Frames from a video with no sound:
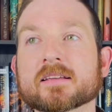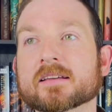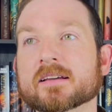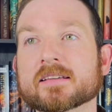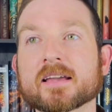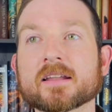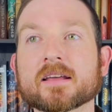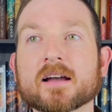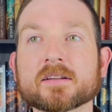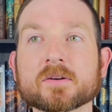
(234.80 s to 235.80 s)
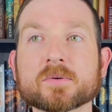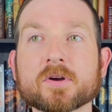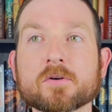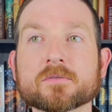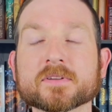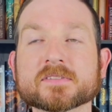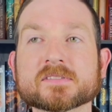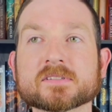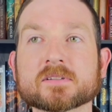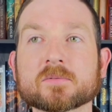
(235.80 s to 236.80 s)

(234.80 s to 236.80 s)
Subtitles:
again, I don't know if it's